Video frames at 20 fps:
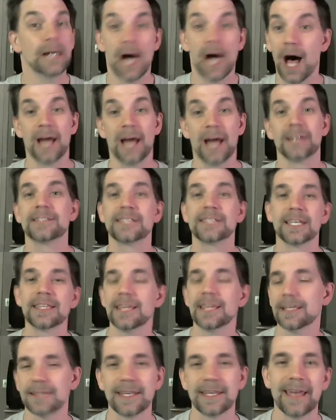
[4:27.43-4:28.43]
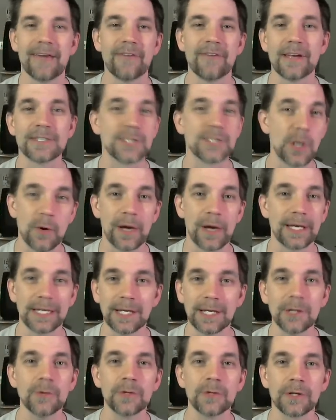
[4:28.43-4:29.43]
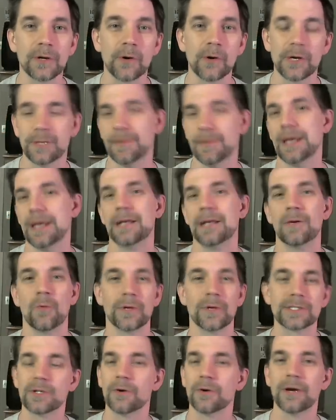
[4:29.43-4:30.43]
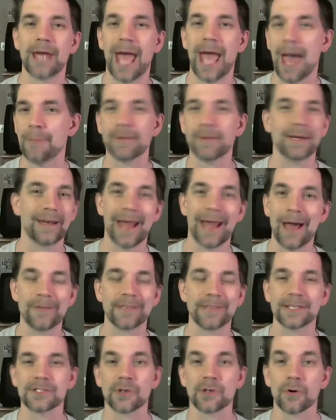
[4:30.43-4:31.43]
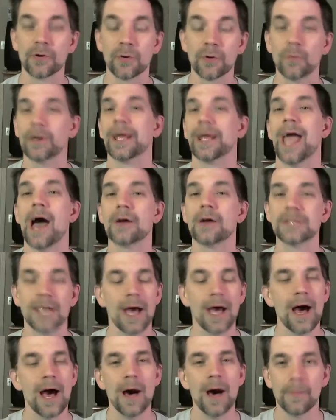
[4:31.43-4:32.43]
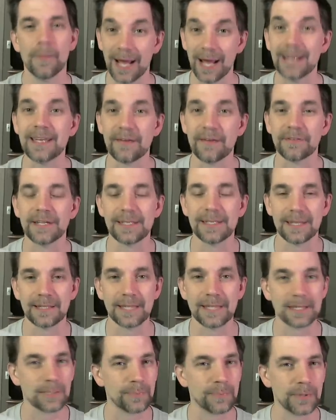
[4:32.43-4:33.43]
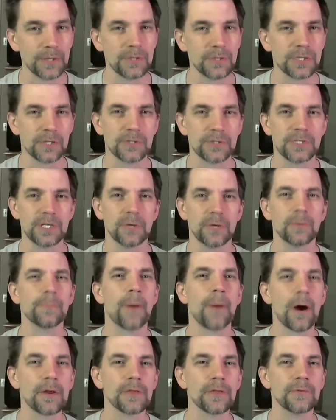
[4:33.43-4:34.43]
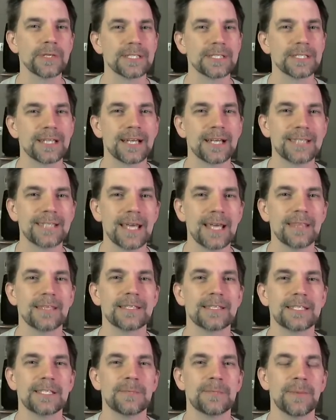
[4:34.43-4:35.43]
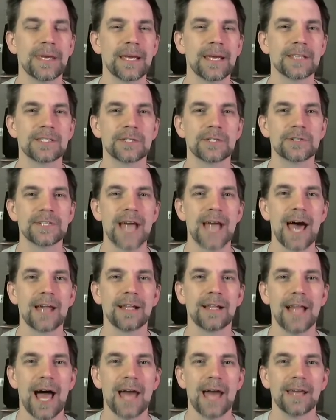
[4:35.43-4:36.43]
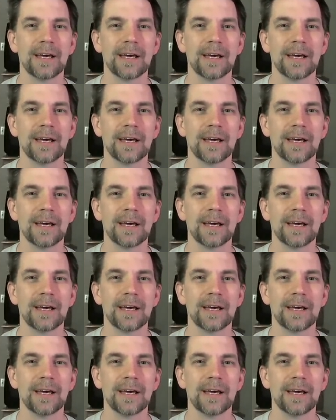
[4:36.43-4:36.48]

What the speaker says: honestly think that Nev has no idea who they're going to meet and what's going to happen and how things are going to work out, but I definitely think that the producers do. And part of the reason I say this is because there's not a lot